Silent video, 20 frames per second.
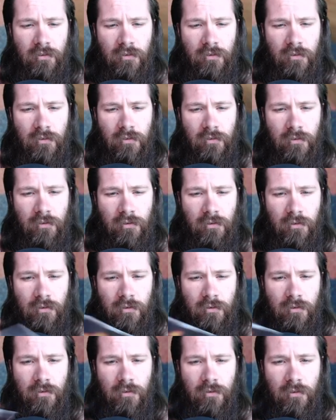
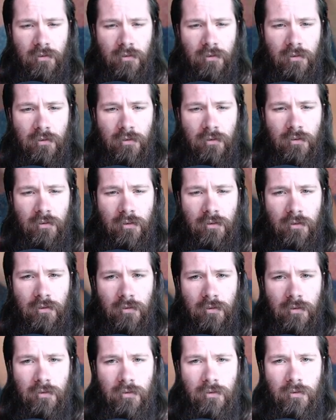
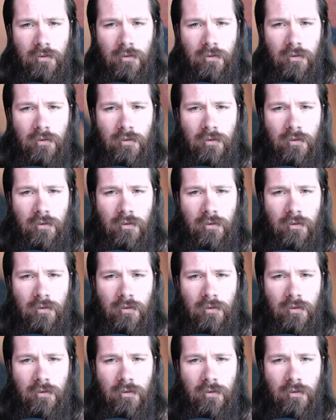Nothing is said.